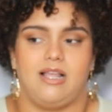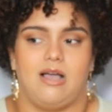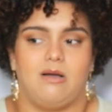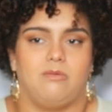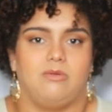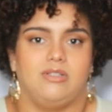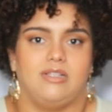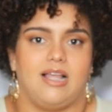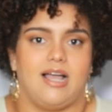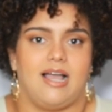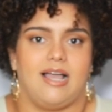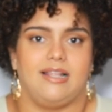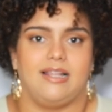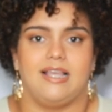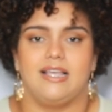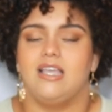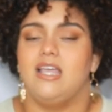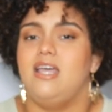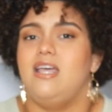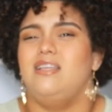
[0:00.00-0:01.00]
I won't lie.
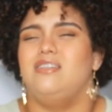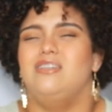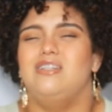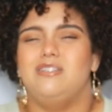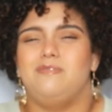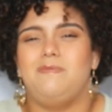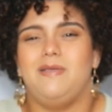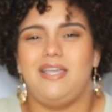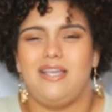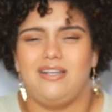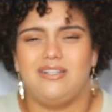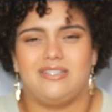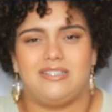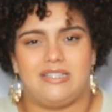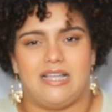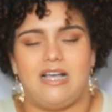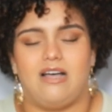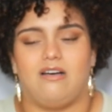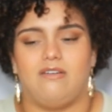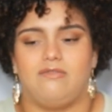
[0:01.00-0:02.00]
Like, just be
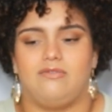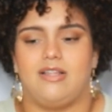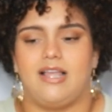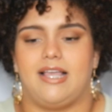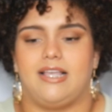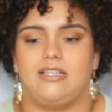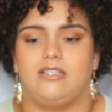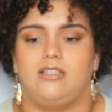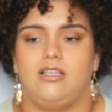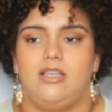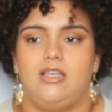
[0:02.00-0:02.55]
yourself. Like,